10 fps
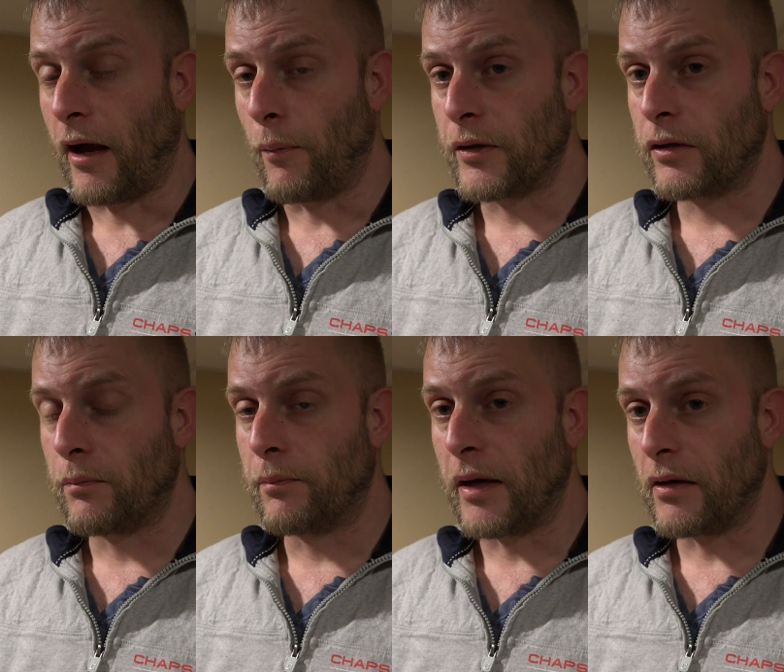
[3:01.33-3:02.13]
helping you
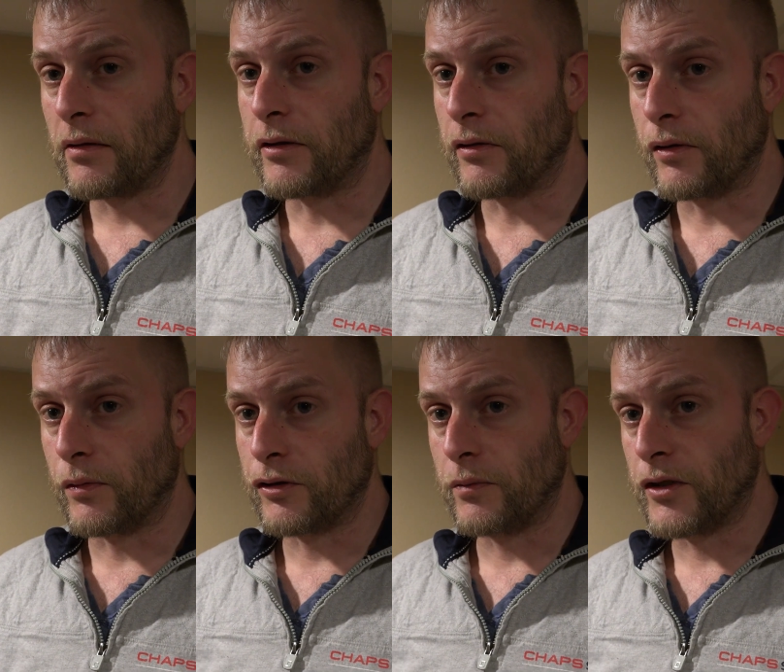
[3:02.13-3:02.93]
build your
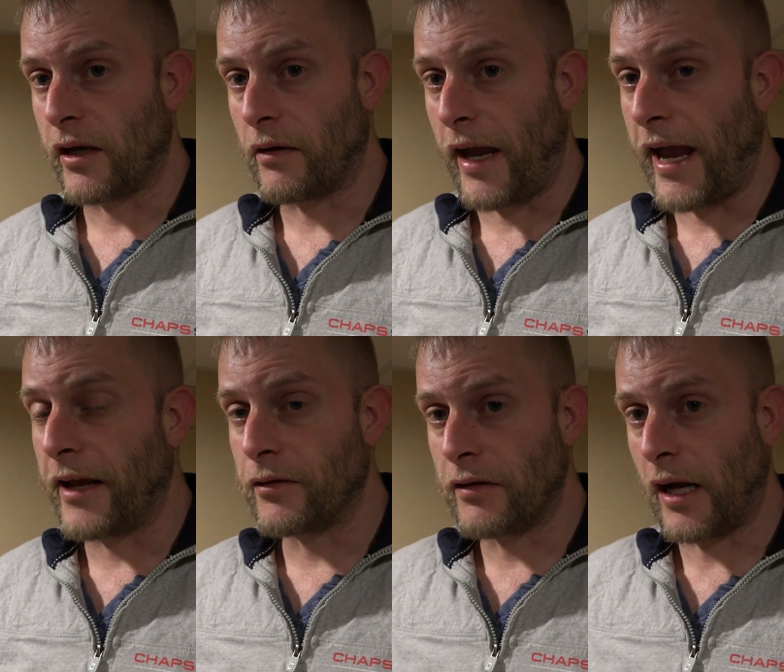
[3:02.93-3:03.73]
YouTube channel
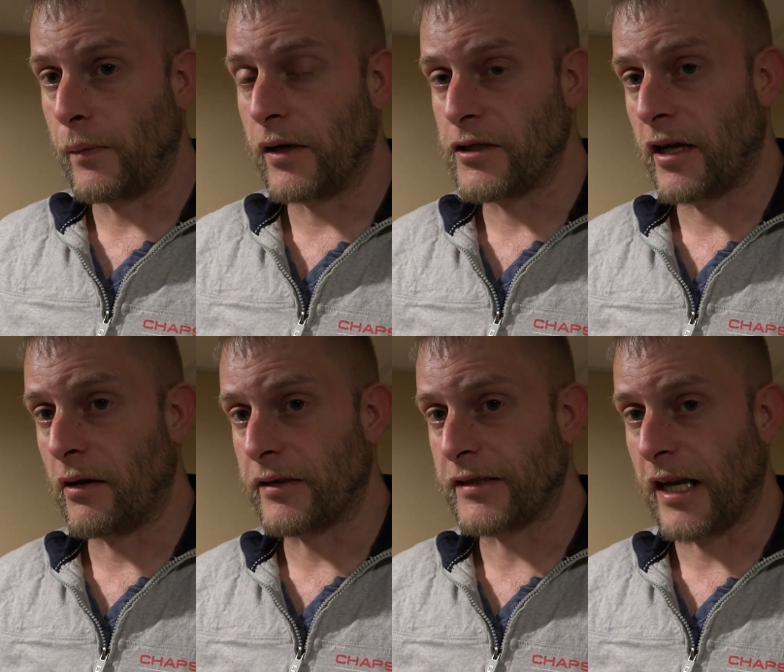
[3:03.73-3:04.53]
and your LBRY
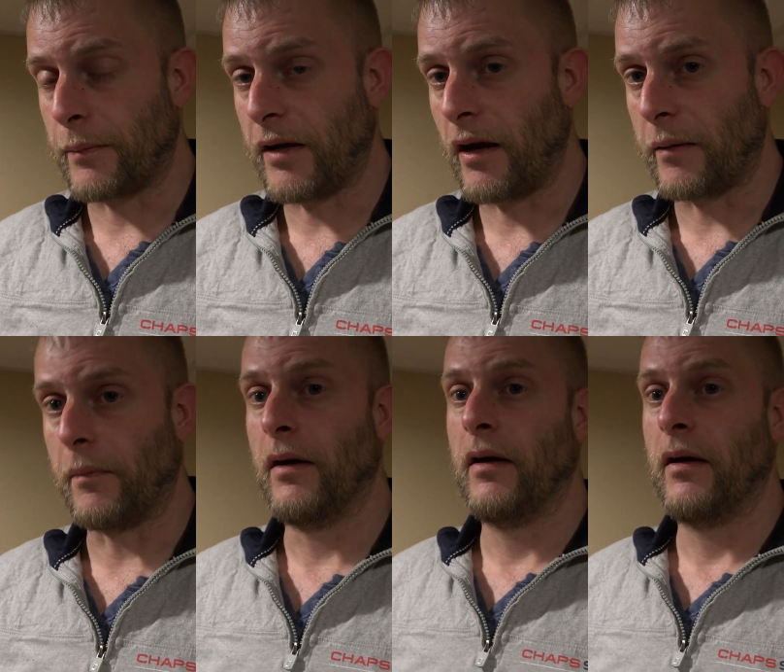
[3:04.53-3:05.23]
channel at the same time.